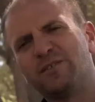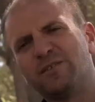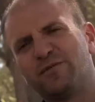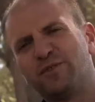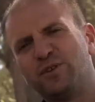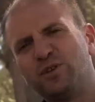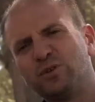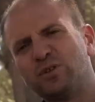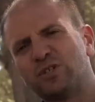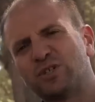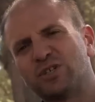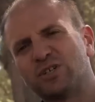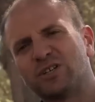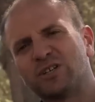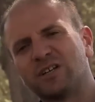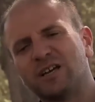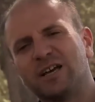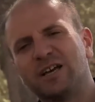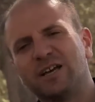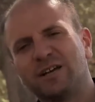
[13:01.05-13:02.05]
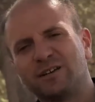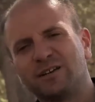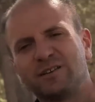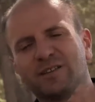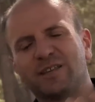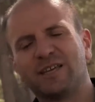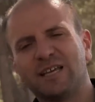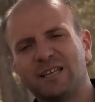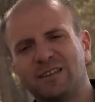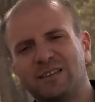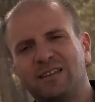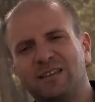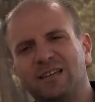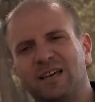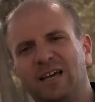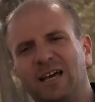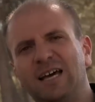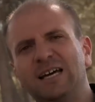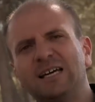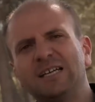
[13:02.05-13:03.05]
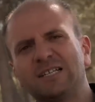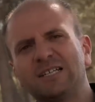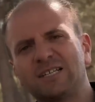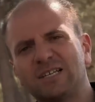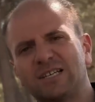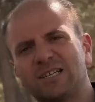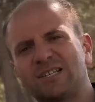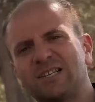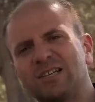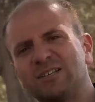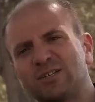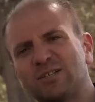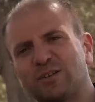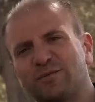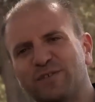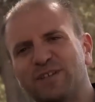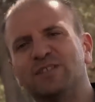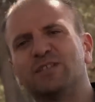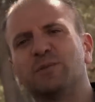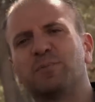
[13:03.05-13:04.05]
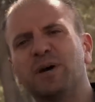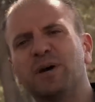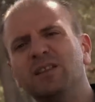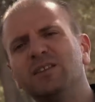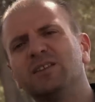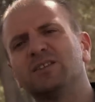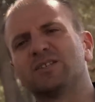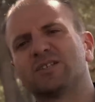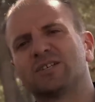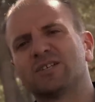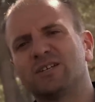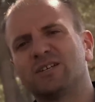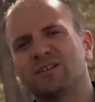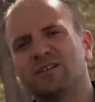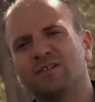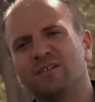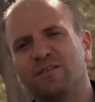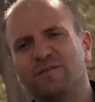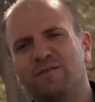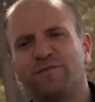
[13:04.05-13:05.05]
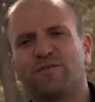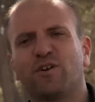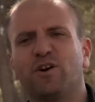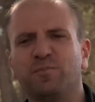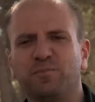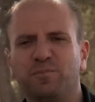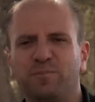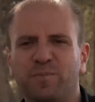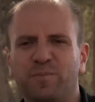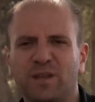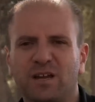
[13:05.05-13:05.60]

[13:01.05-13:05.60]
a future that has a sense of independency from